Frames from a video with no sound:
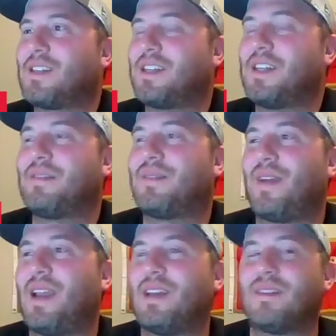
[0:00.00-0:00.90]
Chiefs
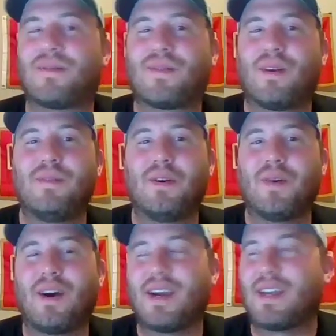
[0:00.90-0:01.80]
fans from
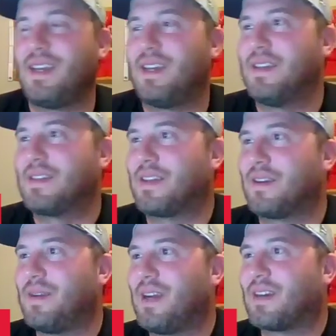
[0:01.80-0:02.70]
Milwaukee is going to
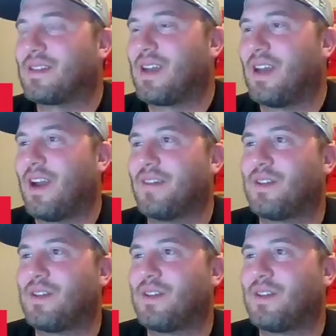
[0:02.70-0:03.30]
be our sign off.